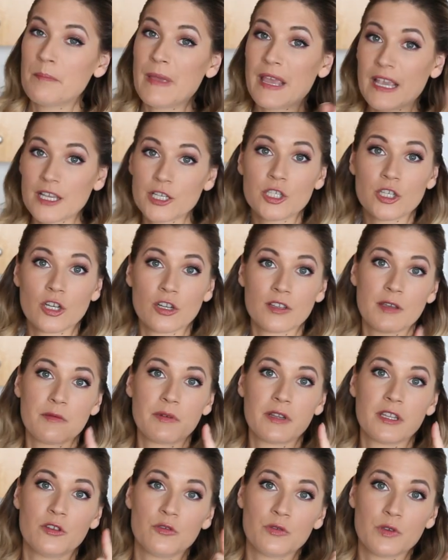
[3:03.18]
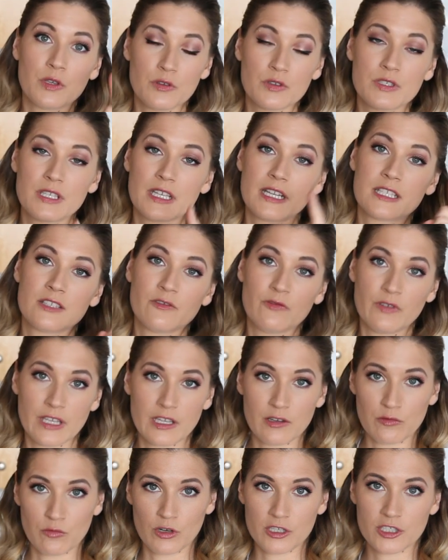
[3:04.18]
Make sure that when you use it, it's
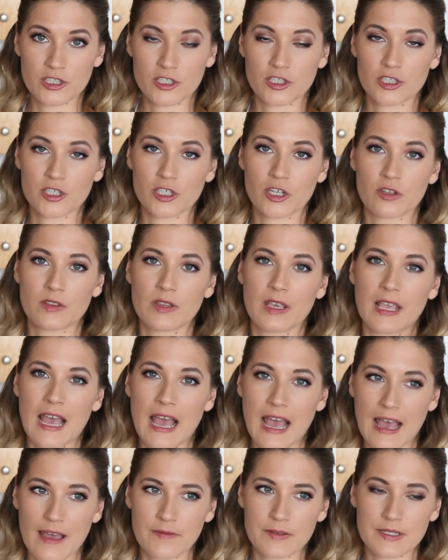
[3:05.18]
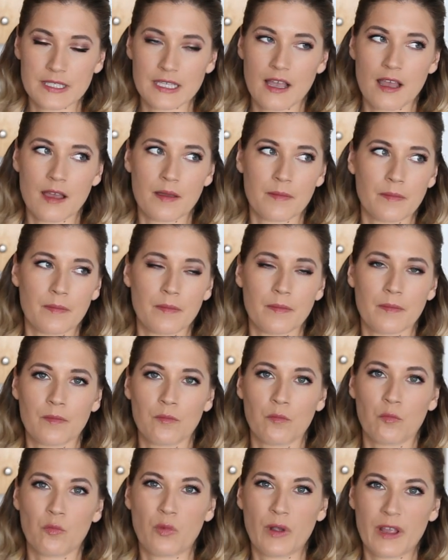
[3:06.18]
vegan Worcestershire. They have some
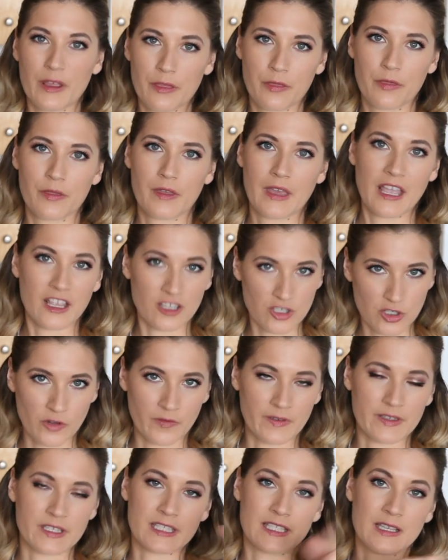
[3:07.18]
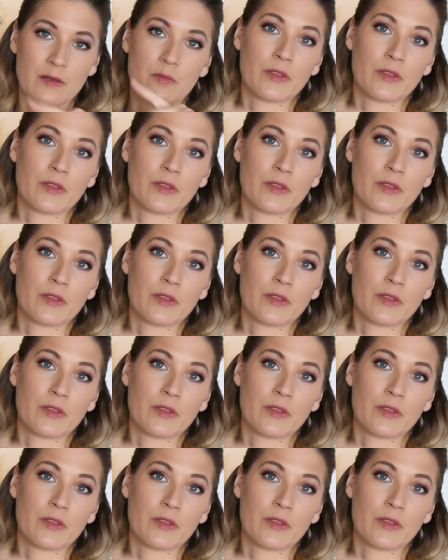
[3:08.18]
with anchovies and some